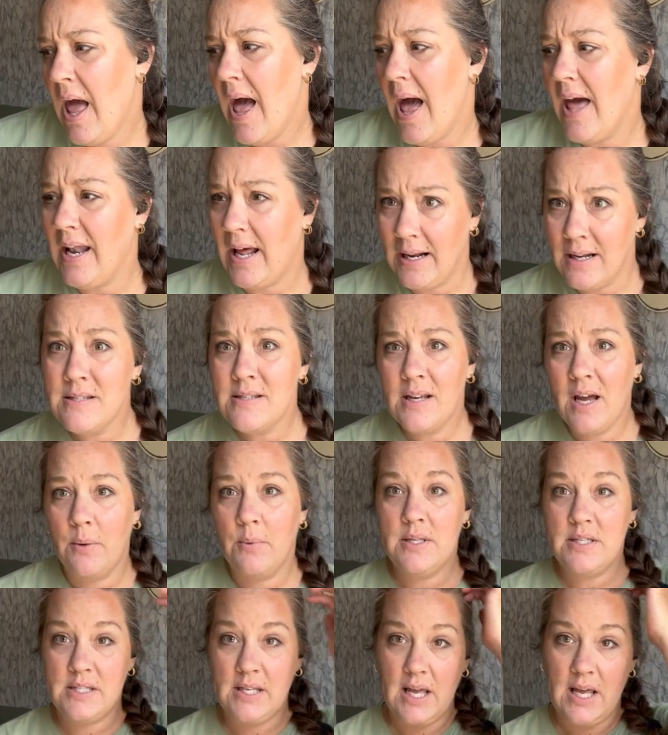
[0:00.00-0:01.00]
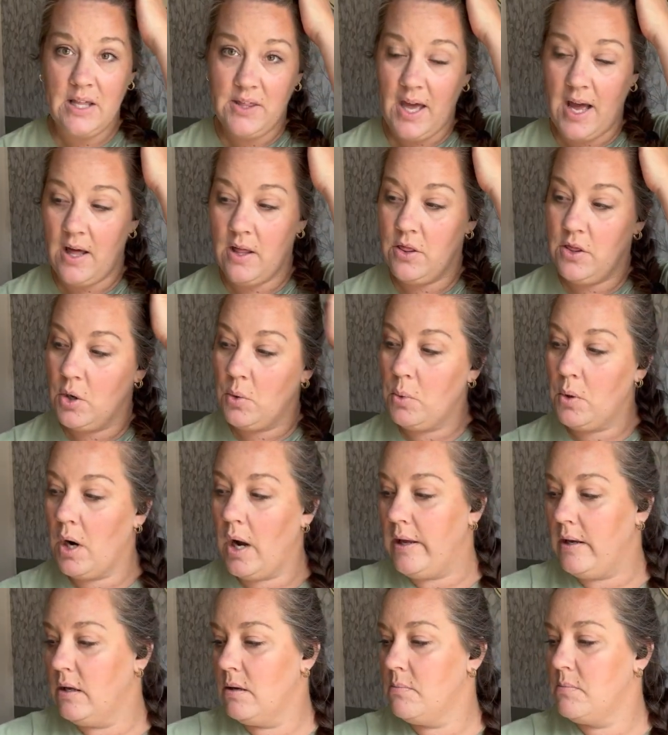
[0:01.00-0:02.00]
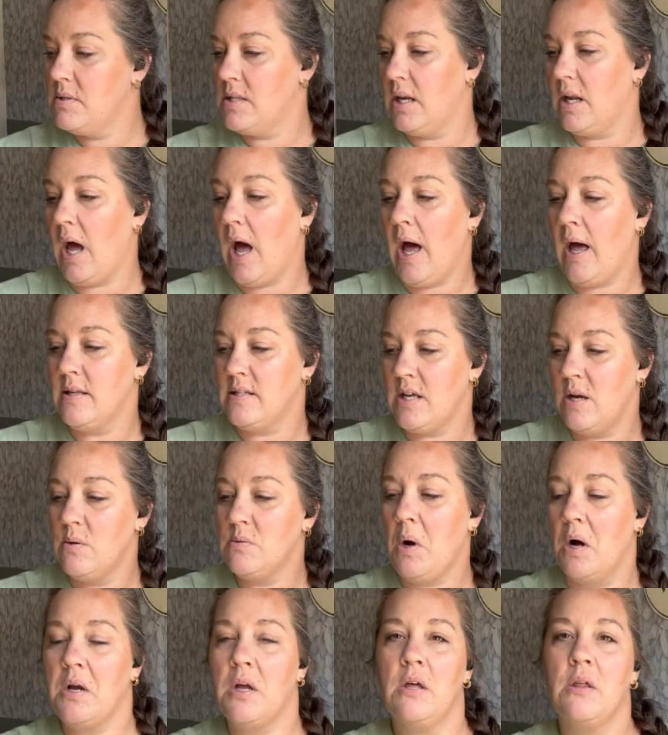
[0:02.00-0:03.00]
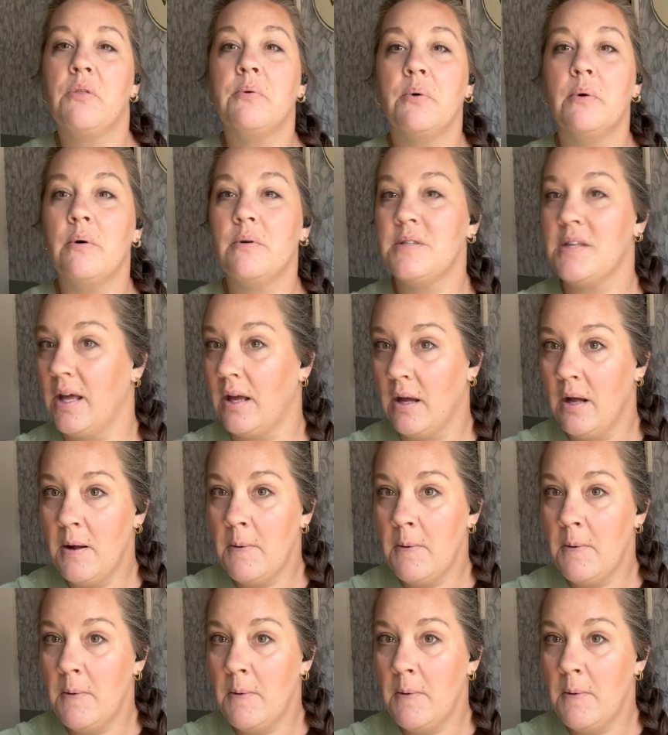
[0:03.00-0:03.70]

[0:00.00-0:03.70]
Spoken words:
And honestly, I would say that there were items that as I was walking through, I was like,